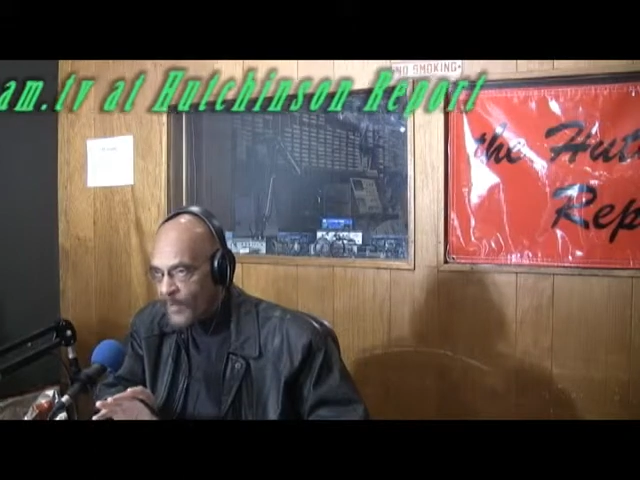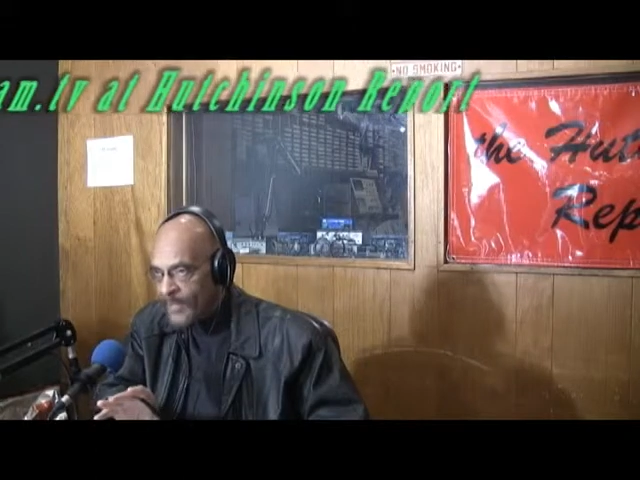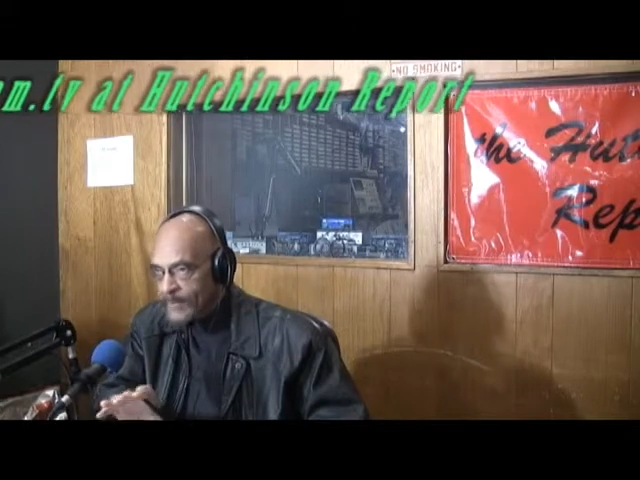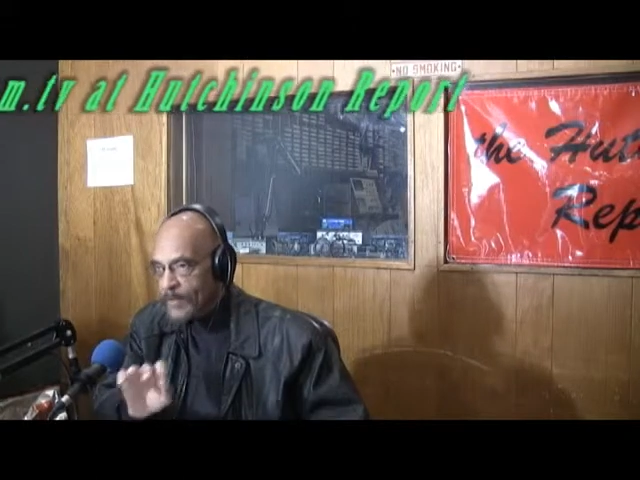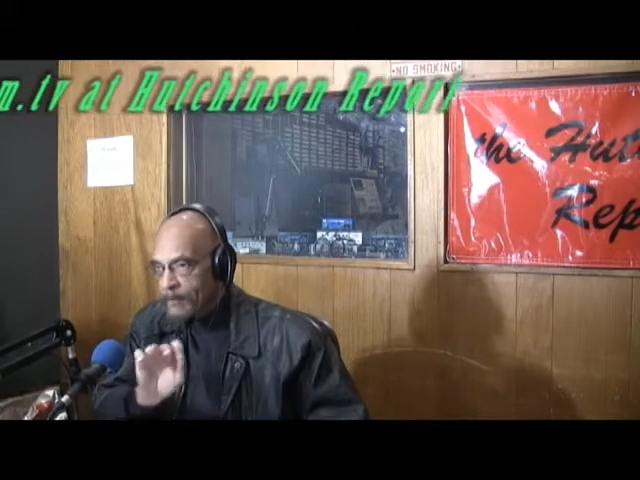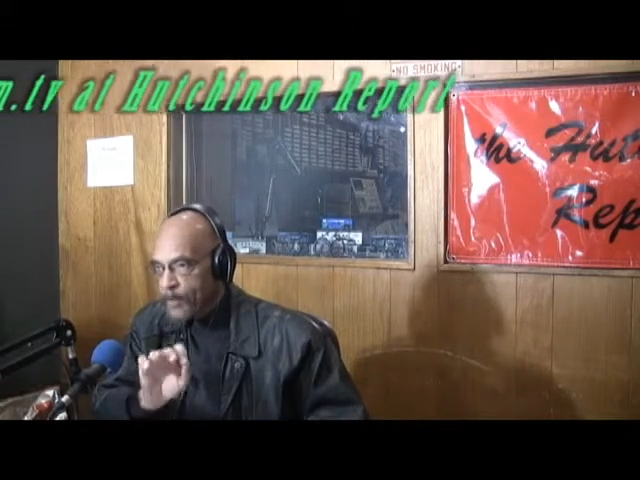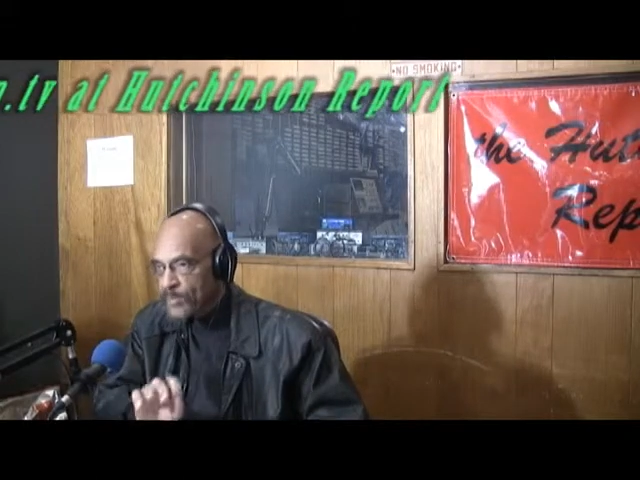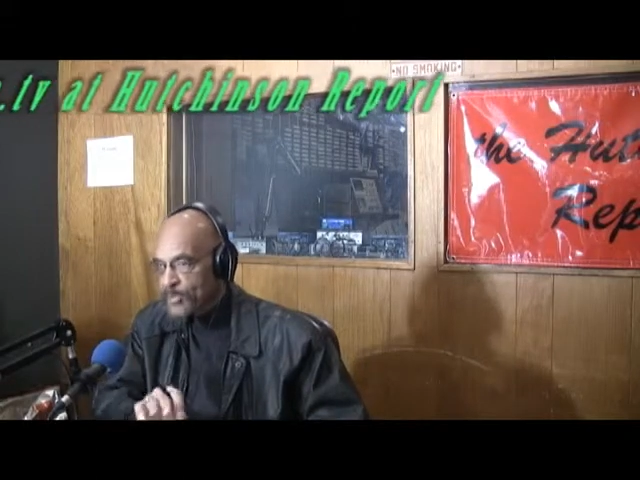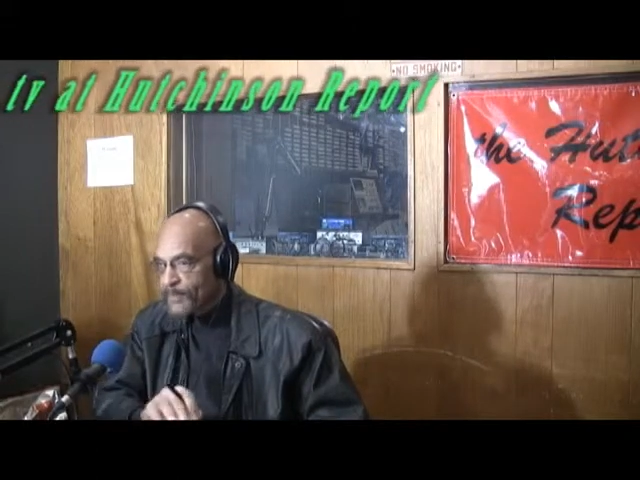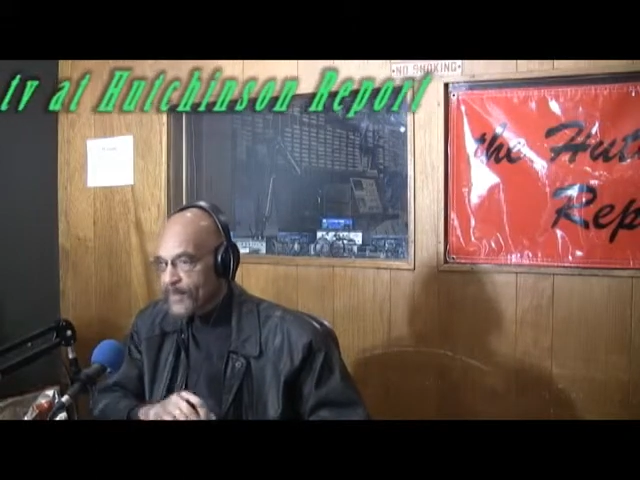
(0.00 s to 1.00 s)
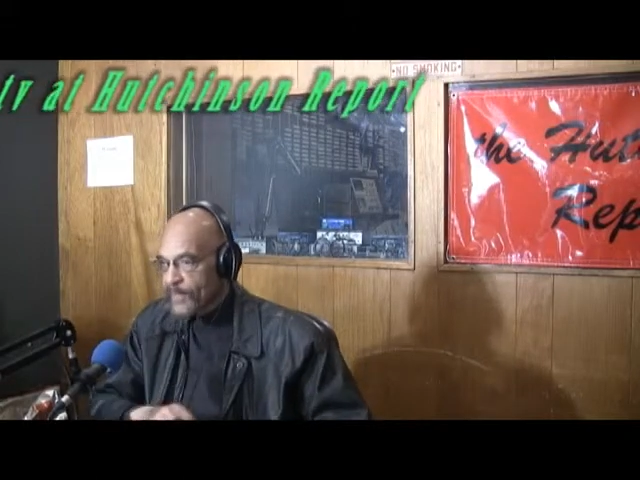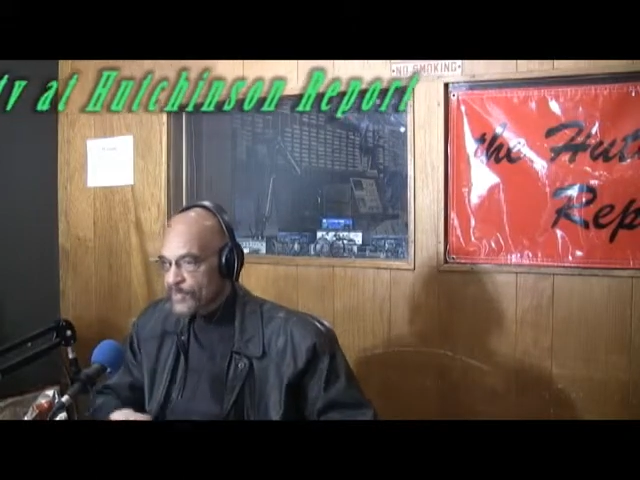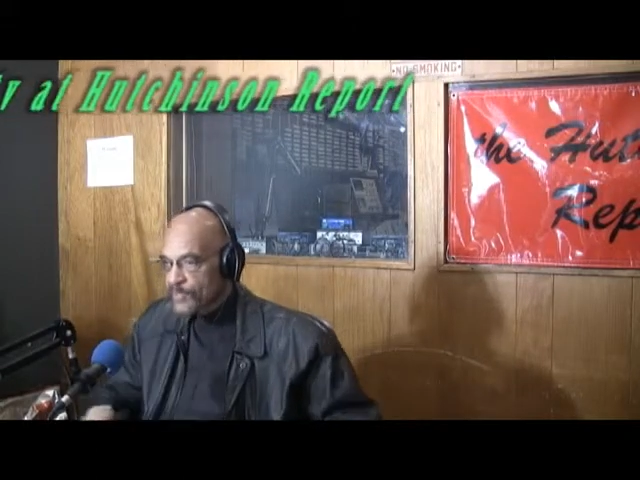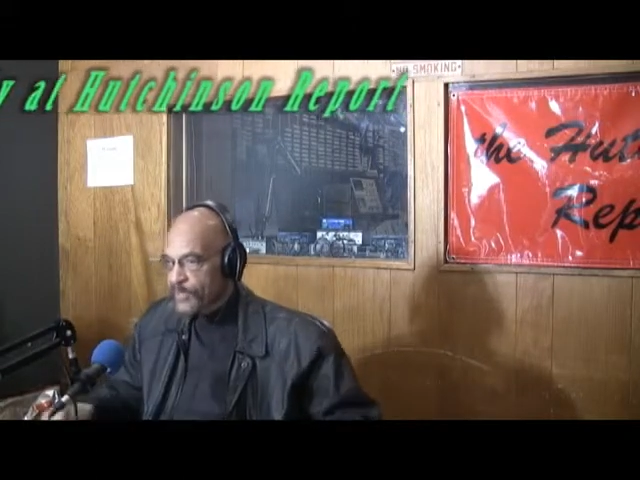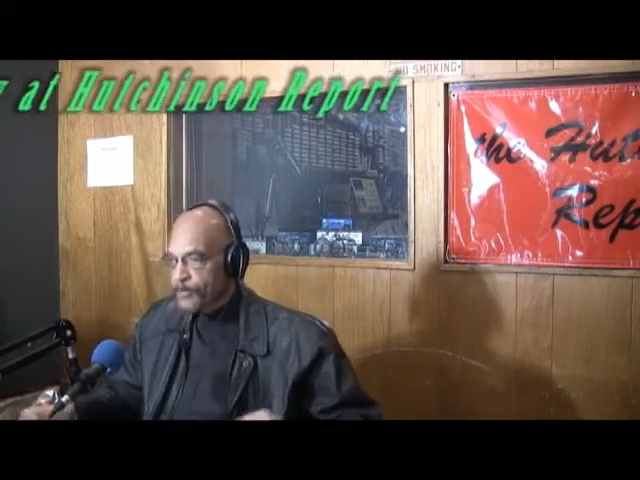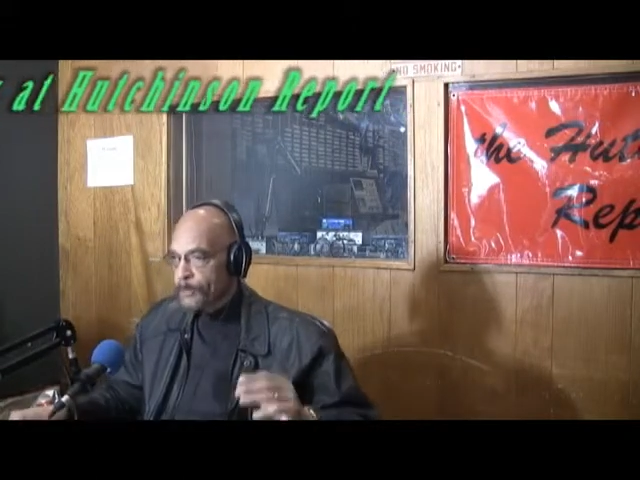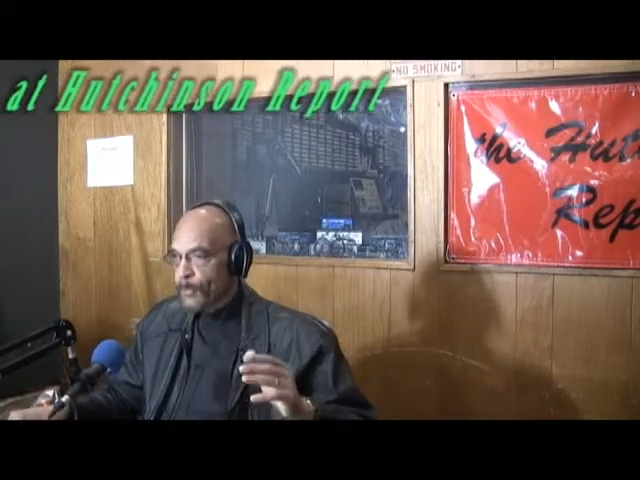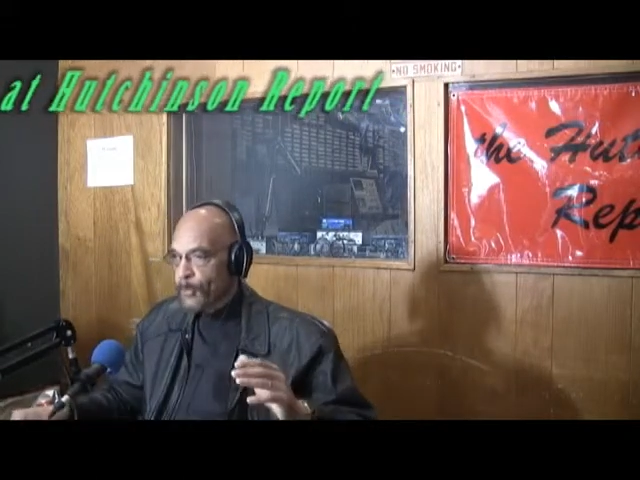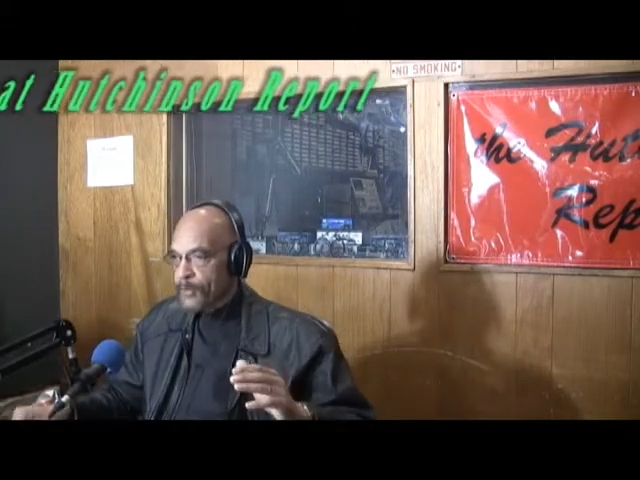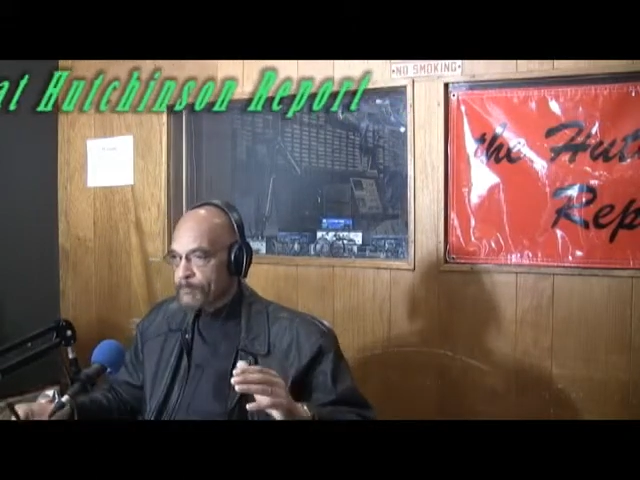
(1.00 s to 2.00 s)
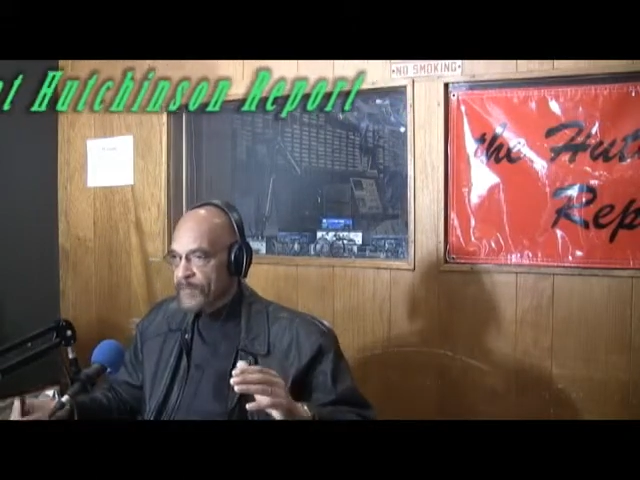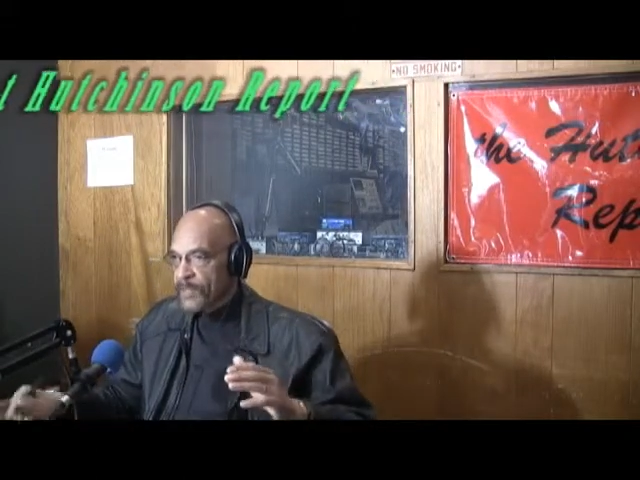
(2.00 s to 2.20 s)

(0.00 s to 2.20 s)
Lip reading: in, punch up the Hutchinson Report.